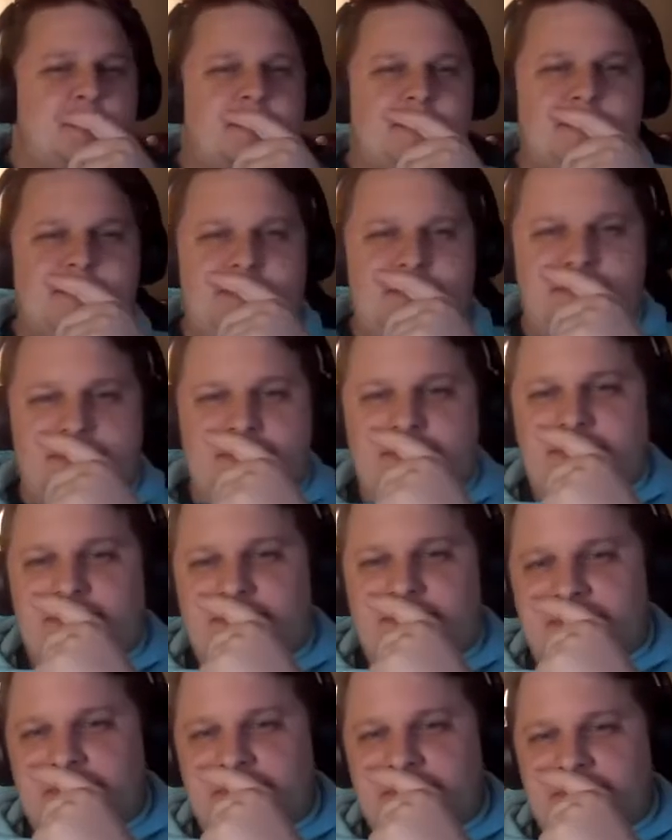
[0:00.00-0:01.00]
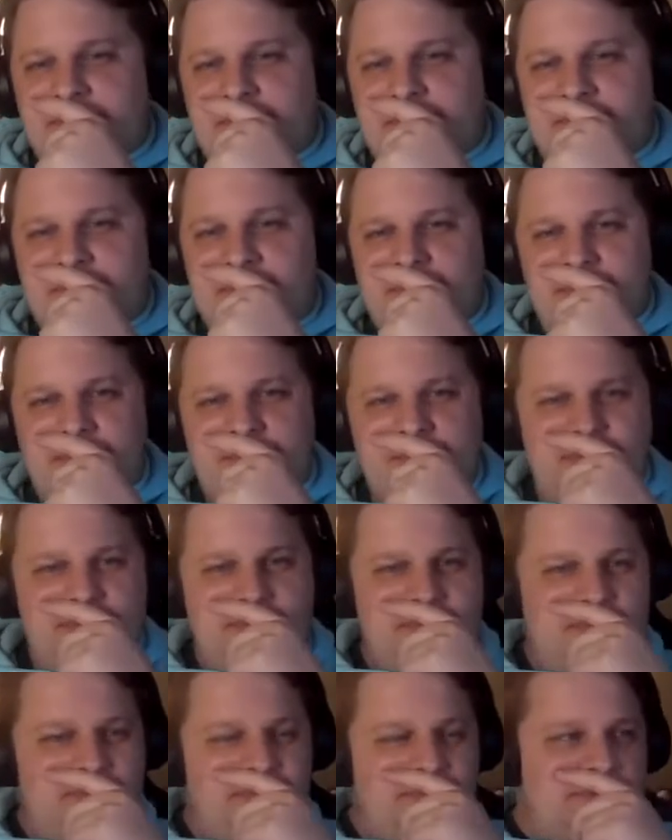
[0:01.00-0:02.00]

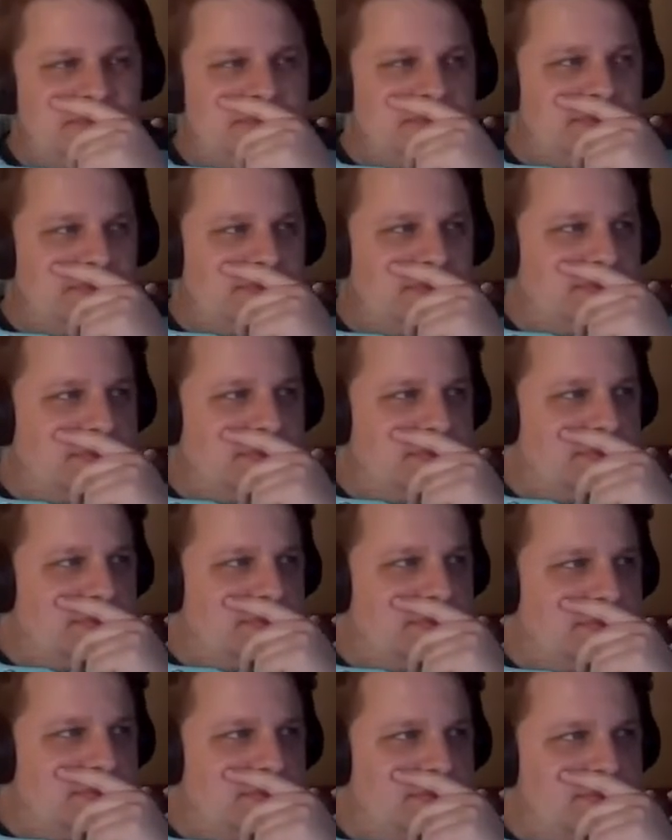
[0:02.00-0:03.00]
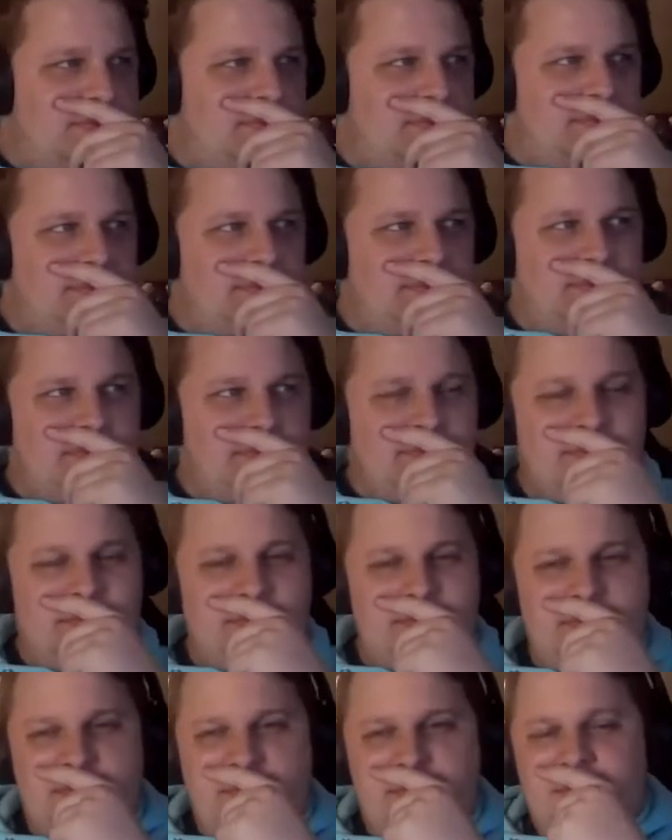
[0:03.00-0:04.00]

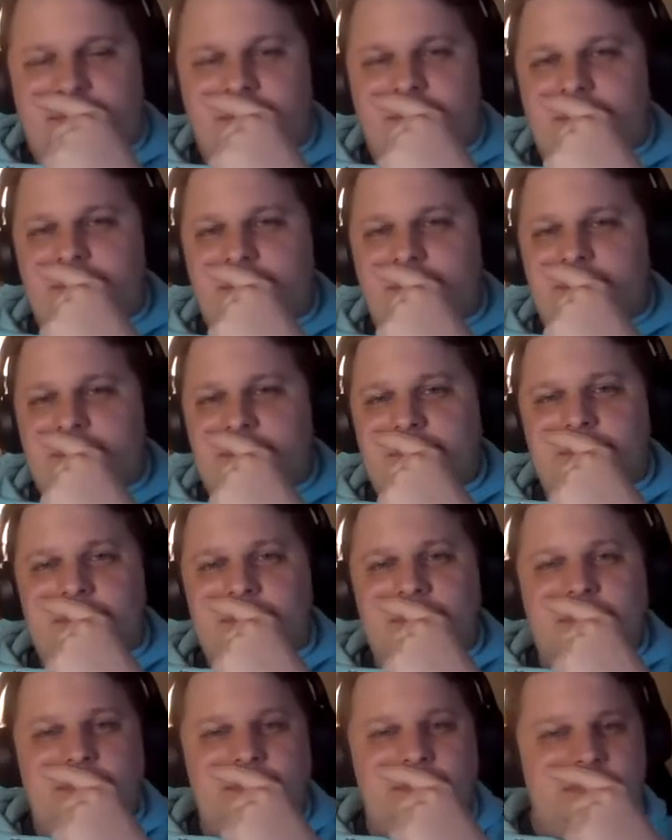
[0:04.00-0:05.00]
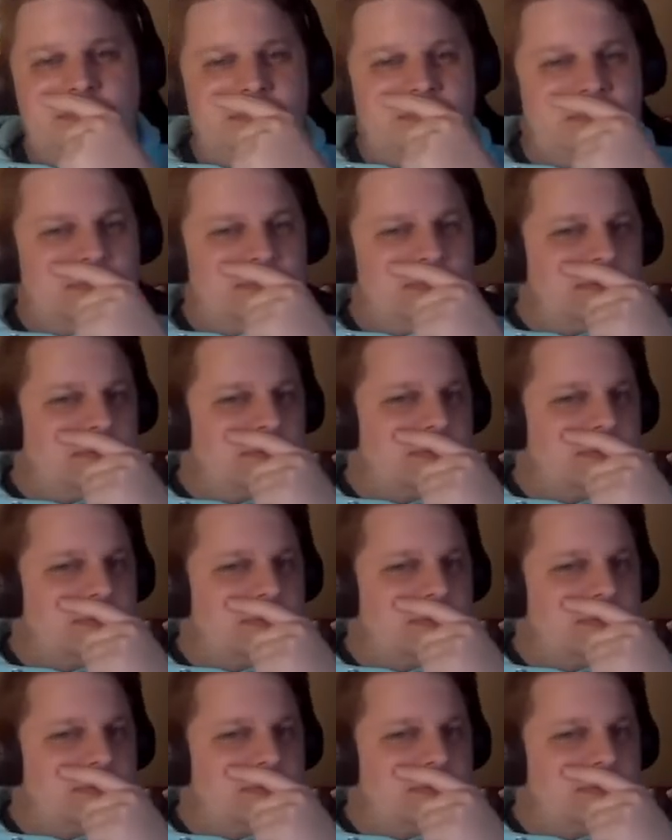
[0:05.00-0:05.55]
This person isn't speaking.